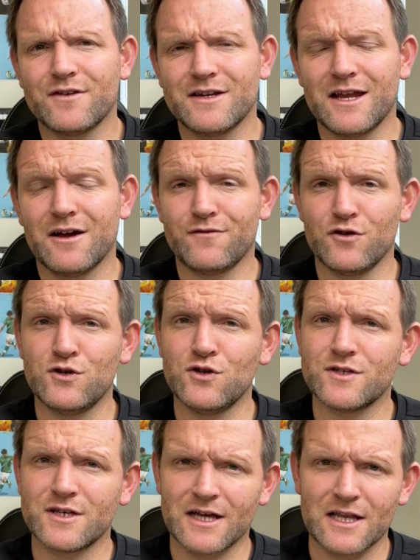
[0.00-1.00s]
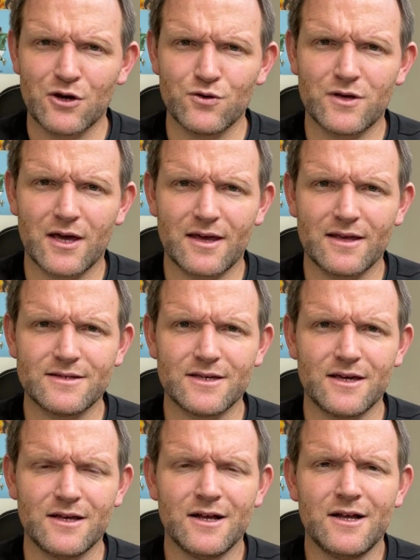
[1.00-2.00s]
Now if you're using a low kicking
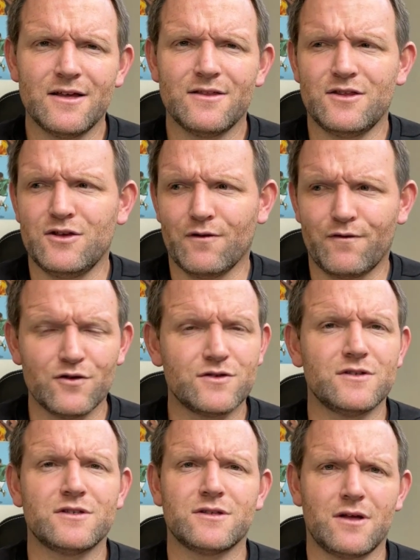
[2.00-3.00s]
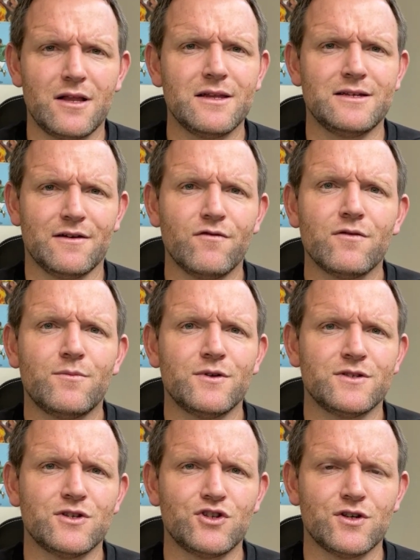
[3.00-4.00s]
tee, your foot's in slightly different
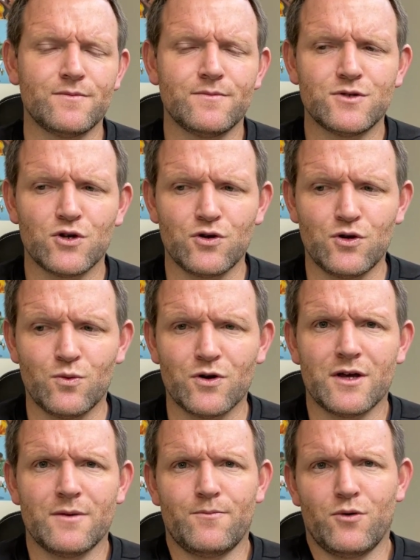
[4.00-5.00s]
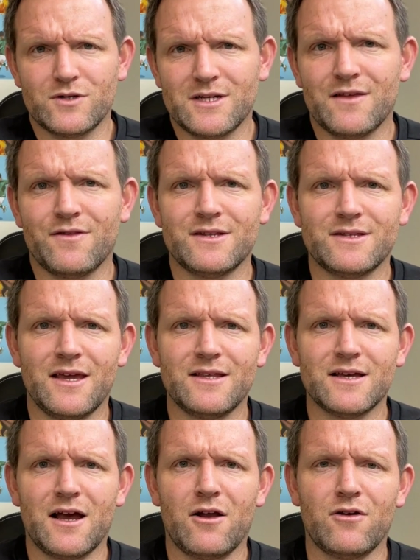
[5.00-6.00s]
position. So you want to put down the
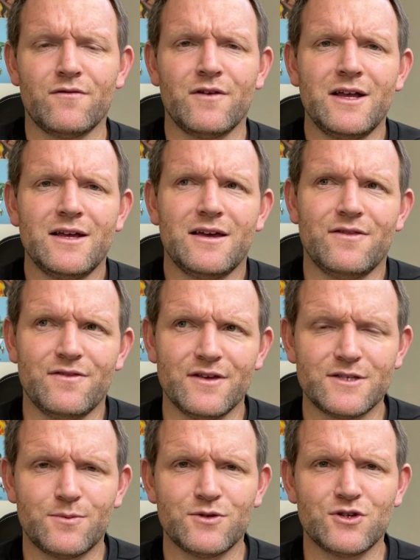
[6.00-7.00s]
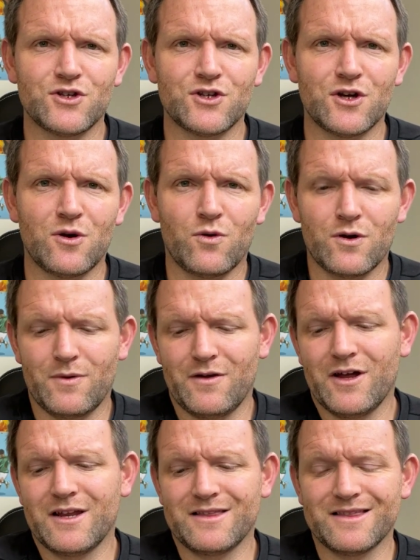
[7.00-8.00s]
detail of, in this position, I want to be
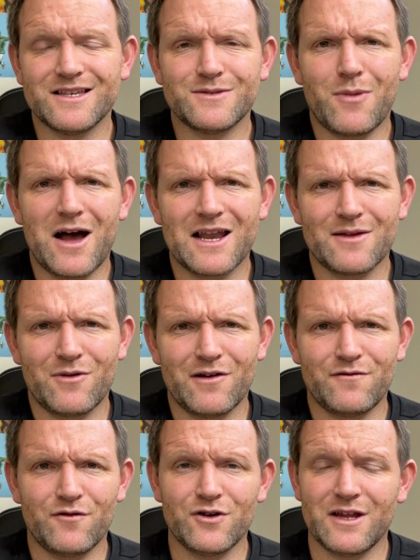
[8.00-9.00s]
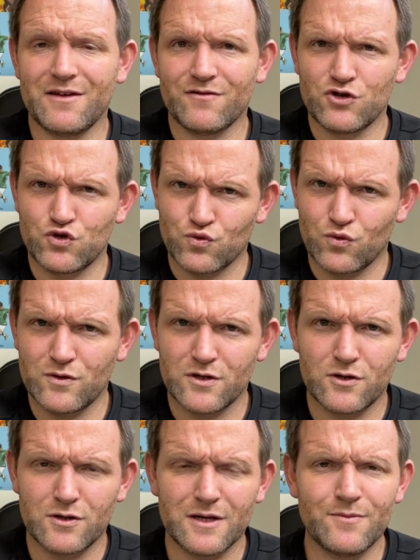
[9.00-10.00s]
hitting this part of my foot, even draw
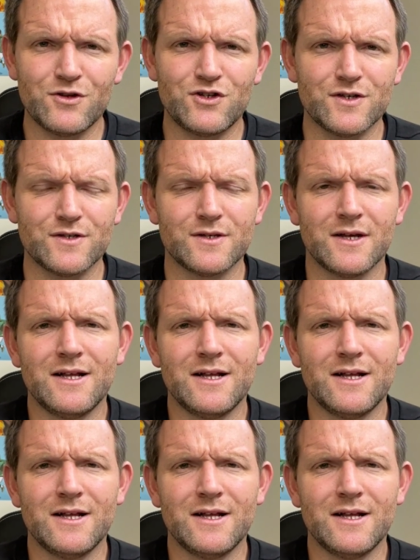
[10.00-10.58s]
little images